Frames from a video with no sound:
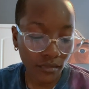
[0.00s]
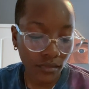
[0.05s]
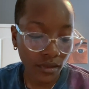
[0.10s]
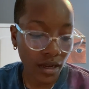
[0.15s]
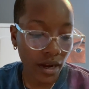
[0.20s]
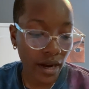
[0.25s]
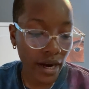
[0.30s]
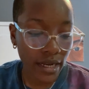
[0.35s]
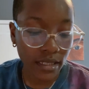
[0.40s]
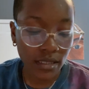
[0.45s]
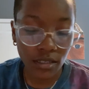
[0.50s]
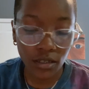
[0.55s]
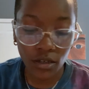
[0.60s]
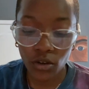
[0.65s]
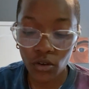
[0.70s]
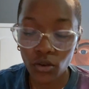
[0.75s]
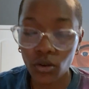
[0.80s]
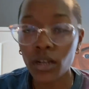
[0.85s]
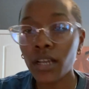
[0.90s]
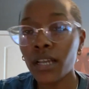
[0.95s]
All right,
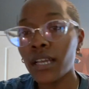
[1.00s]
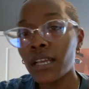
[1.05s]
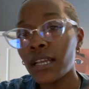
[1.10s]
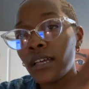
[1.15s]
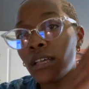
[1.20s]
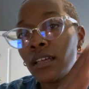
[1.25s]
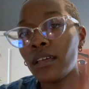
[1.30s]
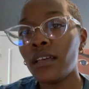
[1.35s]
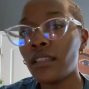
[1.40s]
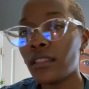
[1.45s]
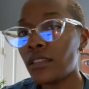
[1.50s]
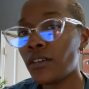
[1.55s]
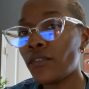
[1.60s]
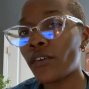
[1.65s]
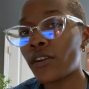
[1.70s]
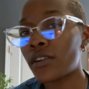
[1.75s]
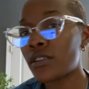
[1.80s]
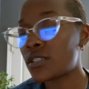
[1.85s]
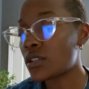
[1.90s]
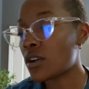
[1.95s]
so the
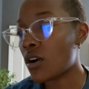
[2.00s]
first